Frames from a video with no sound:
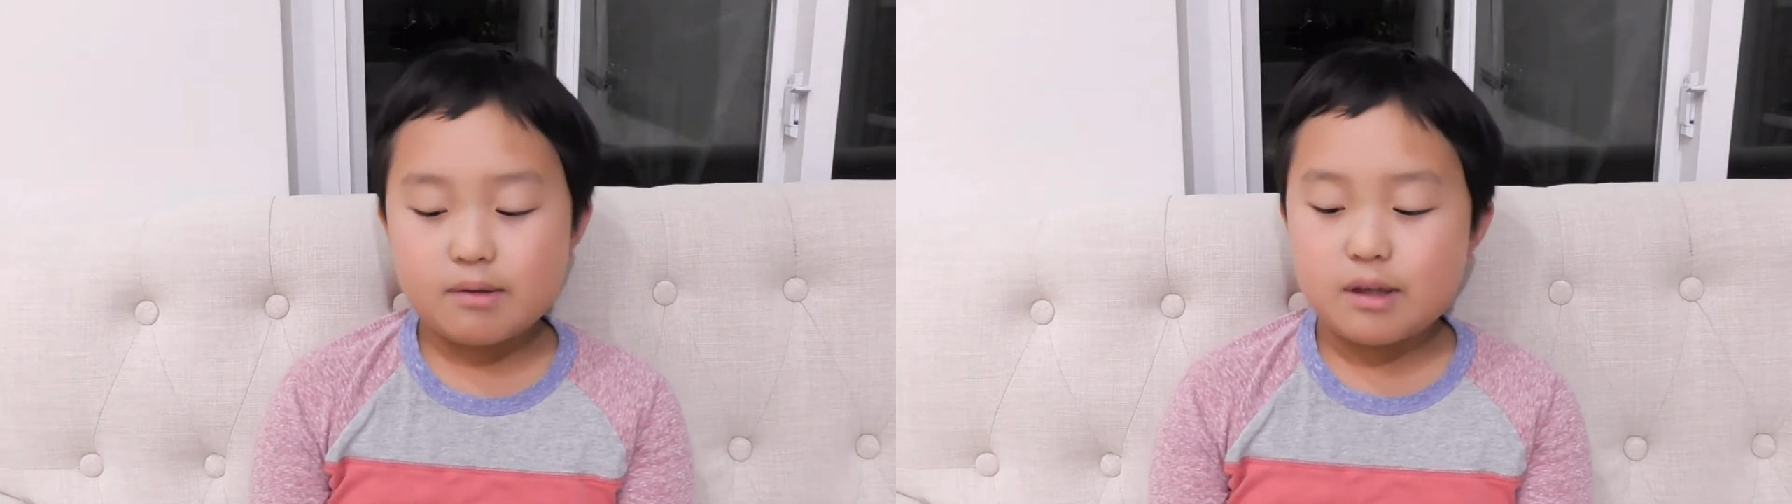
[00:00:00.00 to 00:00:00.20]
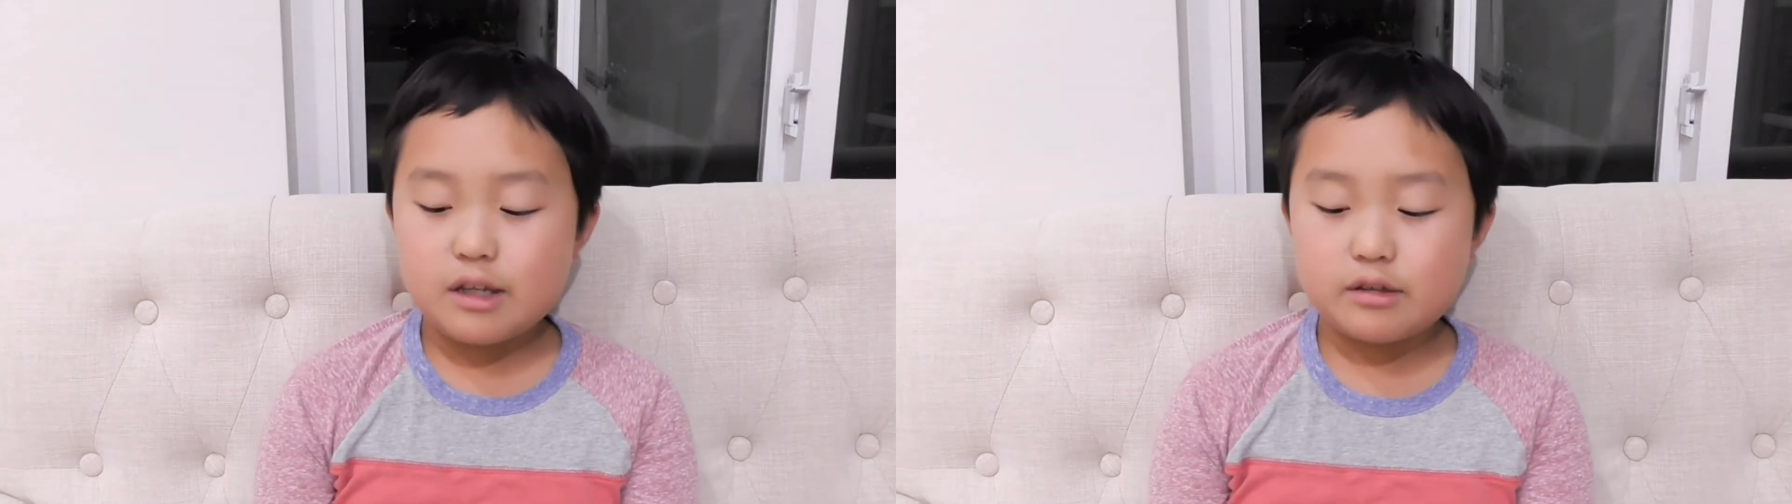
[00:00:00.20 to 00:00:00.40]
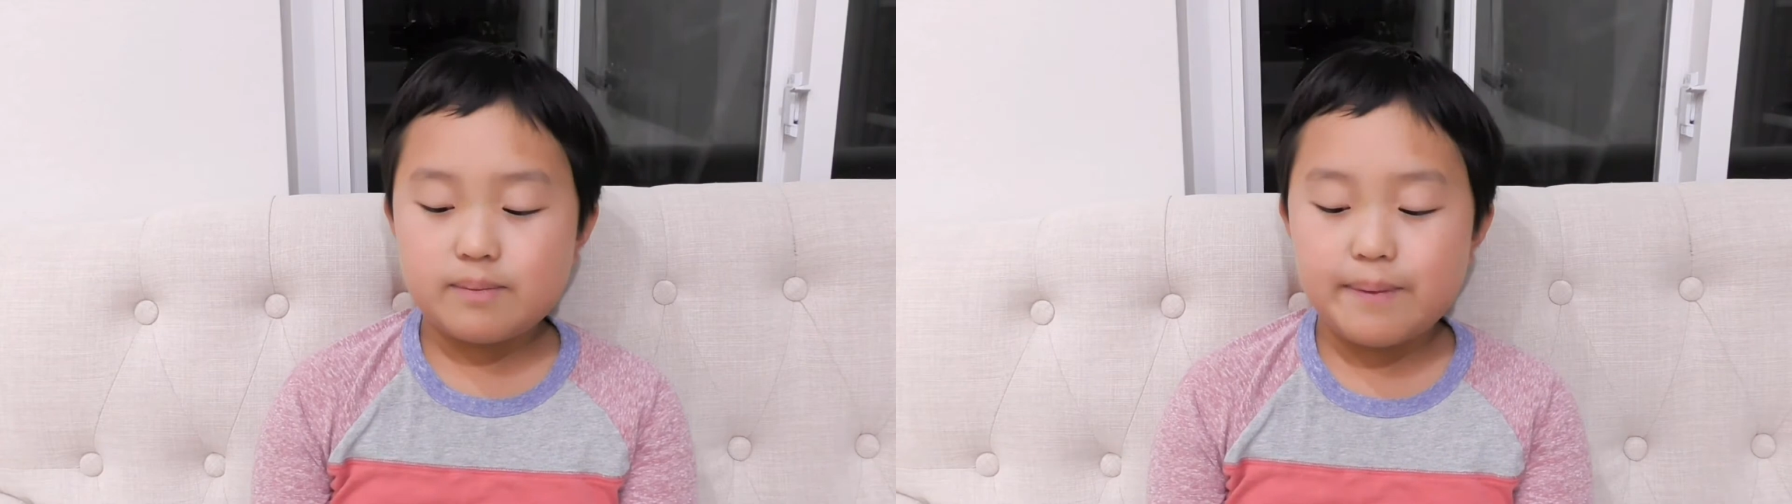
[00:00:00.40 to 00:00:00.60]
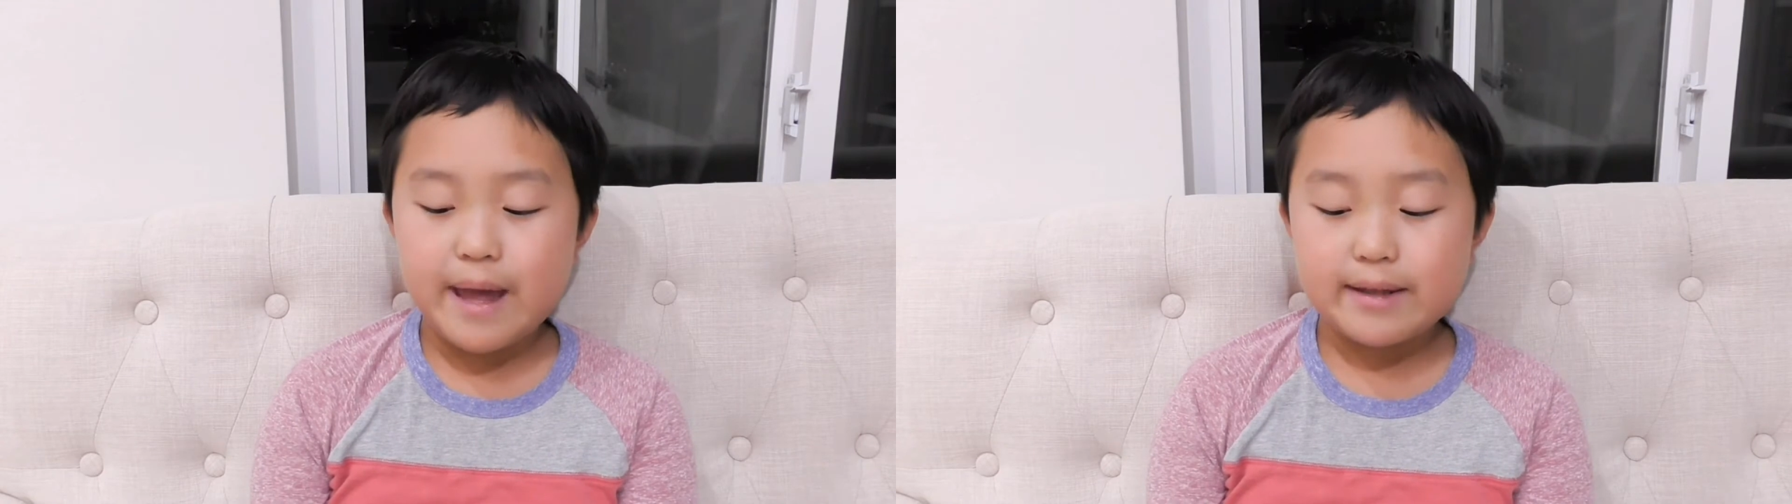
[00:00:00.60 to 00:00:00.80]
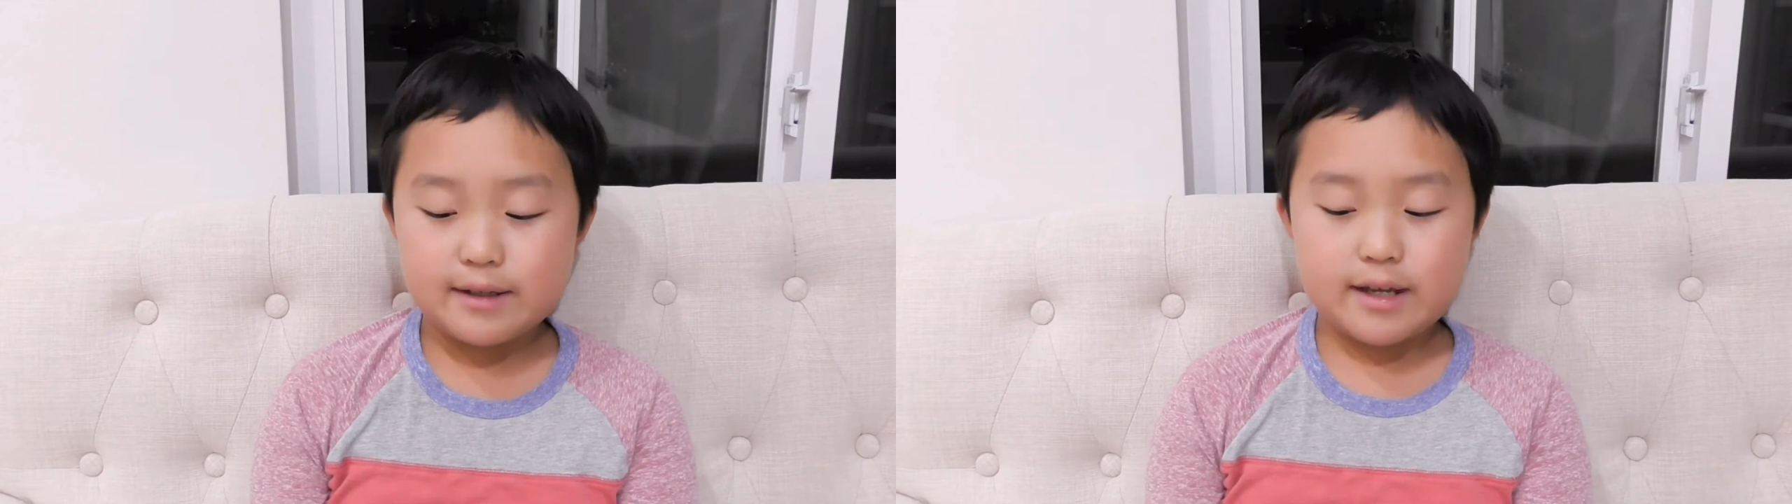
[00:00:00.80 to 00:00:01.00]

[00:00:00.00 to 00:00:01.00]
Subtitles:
this Ben